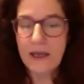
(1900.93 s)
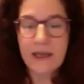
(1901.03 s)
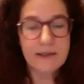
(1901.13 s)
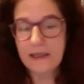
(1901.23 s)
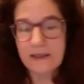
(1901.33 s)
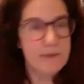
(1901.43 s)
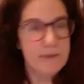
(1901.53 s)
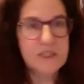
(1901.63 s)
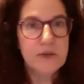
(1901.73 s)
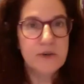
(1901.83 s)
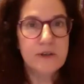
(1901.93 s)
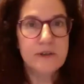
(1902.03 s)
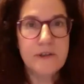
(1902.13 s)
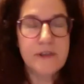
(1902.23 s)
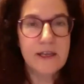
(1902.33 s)
And then the material
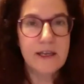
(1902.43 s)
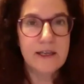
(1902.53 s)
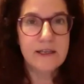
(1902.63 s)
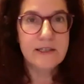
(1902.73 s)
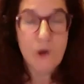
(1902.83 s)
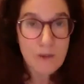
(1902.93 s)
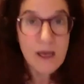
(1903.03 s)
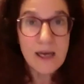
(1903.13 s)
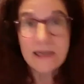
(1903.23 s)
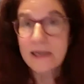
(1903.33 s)
and the thinking is all mine.